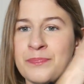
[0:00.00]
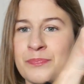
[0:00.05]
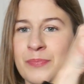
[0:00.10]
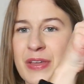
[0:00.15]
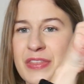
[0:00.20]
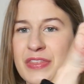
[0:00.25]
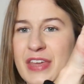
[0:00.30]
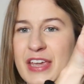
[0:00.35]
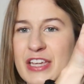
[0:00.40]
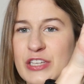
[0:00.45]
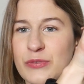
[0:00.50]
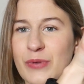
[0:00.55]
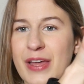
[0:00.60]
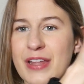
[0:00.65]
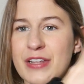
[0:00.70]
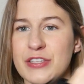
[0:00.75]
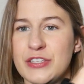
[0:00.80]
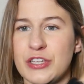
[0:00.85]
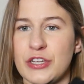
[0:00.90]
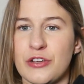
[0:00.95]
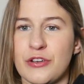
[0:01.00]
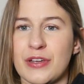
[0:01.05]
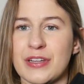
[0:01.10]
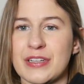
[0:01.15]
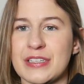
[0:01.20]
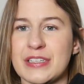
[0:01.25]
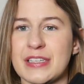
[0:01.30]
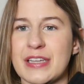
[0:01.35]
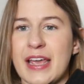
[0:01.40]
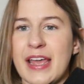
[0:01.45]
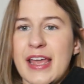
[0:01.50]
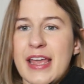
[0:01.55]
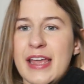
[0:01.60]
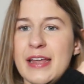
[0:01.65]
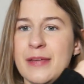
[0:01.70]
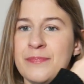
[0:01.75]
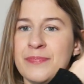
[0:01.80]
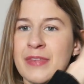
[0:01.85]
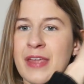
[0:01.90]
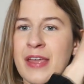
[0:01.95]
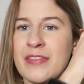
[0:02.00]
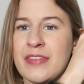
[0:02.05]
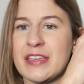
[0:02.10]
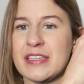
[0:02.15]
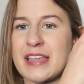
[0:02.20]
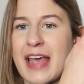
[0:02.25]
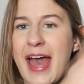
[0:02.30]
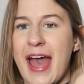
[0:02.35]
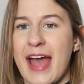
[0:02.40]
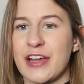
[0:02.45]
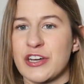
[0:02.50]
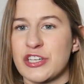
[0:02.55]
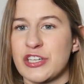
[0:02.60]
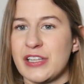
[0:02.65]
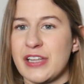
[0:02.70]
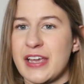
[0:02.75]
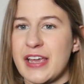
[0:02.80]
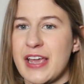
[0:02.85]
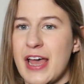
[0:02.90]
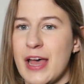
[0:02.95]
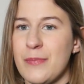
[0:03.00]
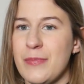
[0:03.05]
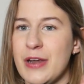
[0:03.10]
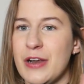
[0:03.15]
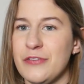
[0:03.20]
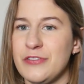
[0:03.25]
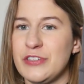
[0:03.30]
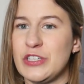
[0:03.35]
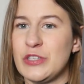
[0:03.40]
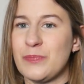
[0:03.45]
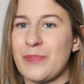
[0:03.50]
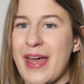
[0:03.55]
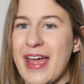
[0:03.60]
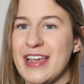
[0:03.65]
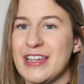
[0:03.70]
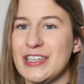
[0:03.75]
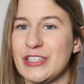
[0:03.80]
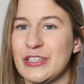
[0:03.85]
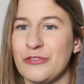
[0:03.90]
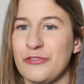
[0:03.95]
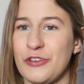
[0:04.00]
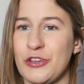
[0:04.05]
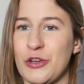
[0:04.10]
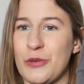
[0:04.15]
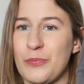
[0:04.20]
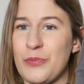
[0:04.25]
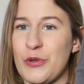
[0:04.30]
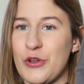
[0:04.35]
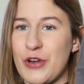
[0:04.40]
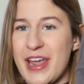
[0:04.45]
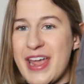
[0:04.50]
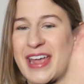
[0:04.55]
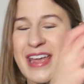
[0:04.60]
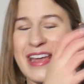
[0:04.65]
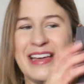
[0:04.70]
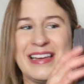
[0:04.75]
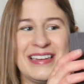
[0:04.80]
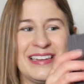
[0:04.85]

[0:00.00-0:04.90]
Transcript: But these ones, you can see there's actually a bit of space for your booty.